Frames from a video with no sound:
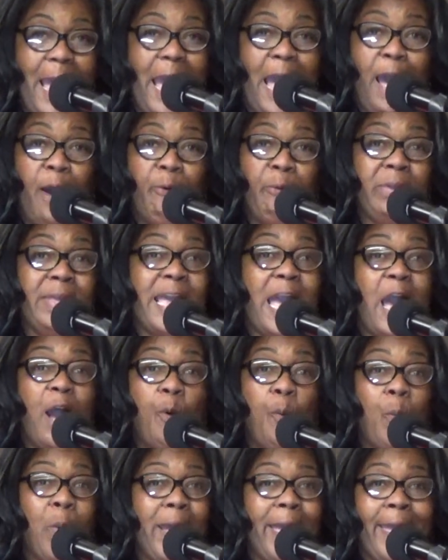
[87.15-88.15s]
our
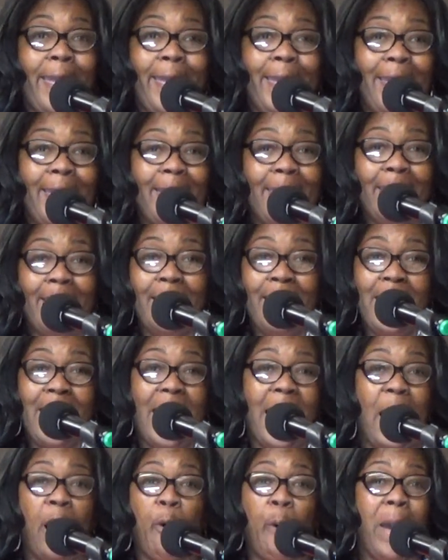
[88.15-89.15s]
Yahweh,
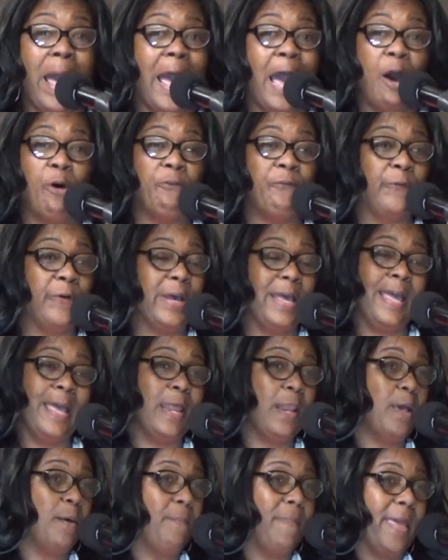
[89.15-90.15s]
our Alpha
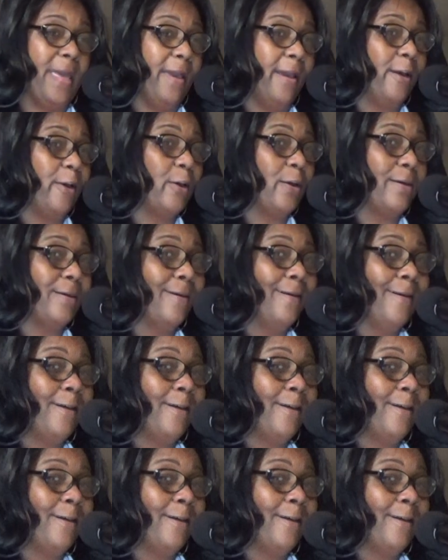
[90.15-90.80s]
and Omega.